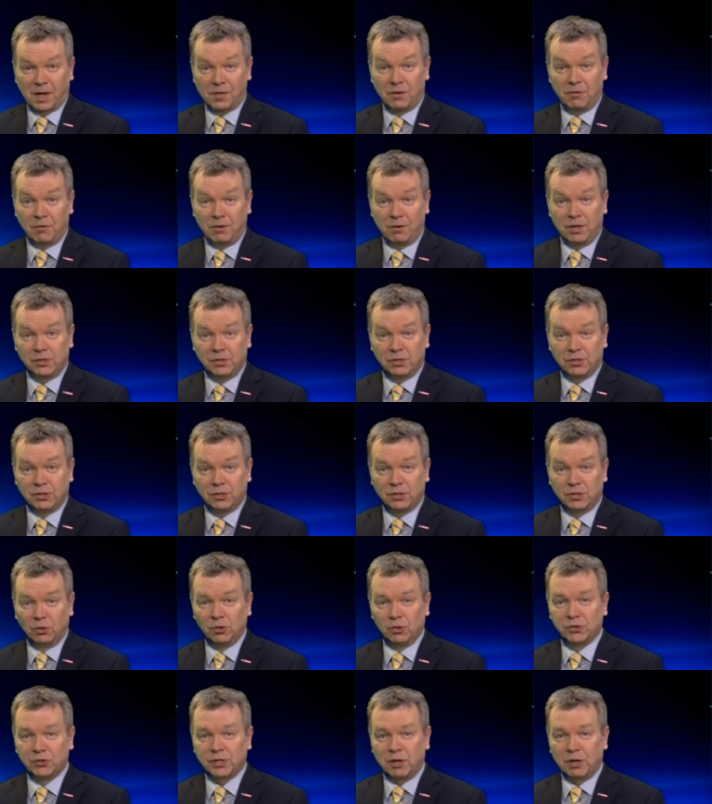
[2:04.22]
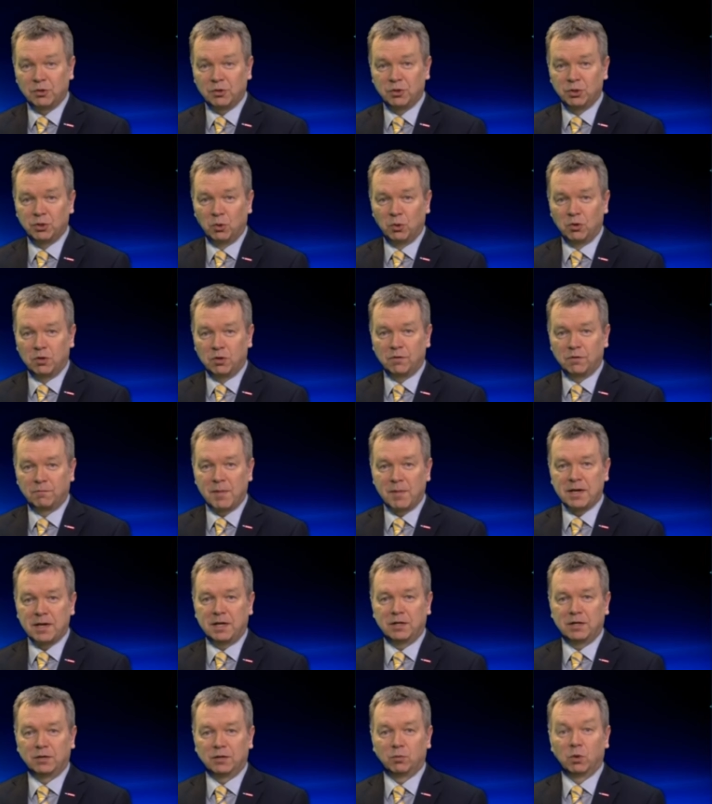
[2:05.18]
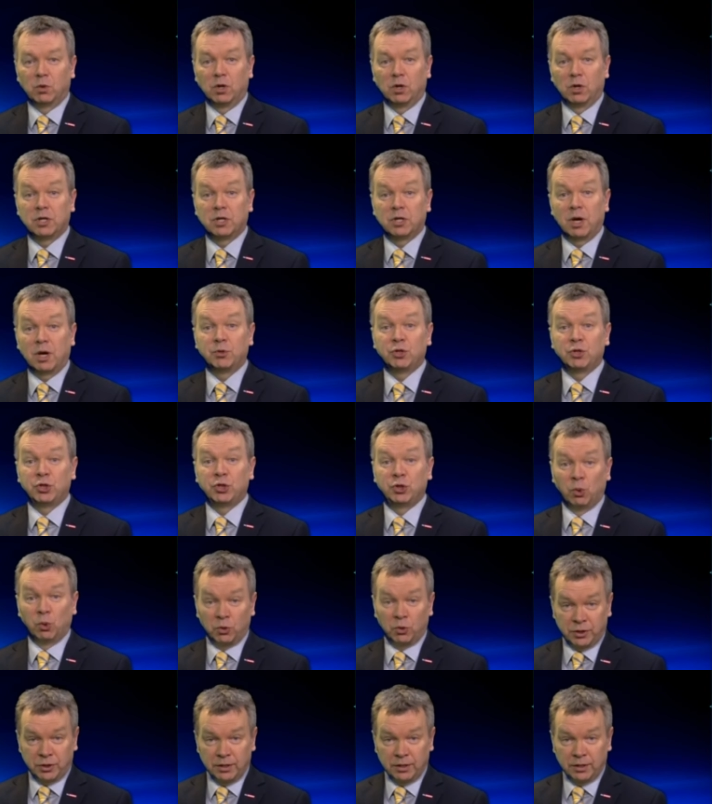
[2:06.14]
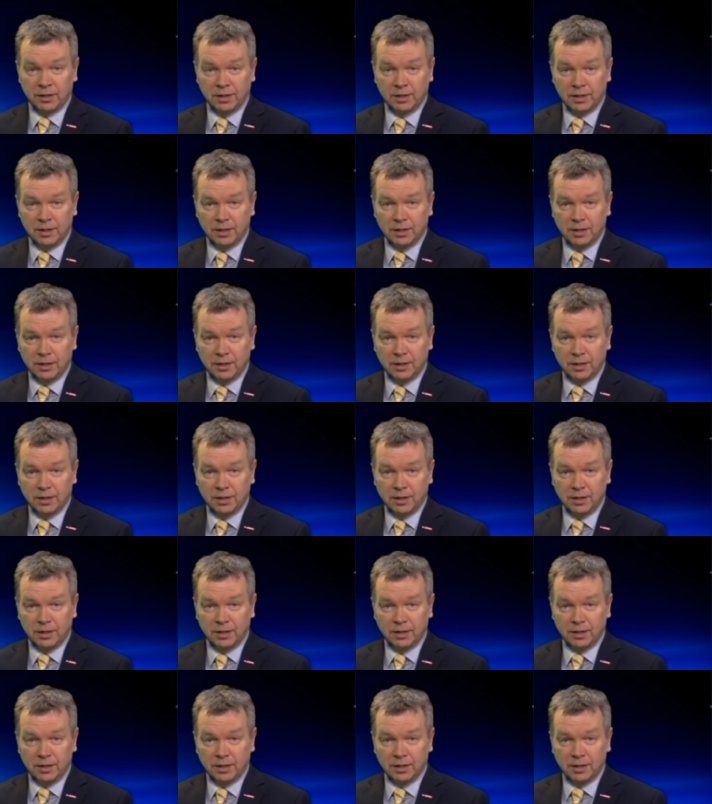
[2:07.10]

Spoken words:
There is also talk of making the World Cup shorter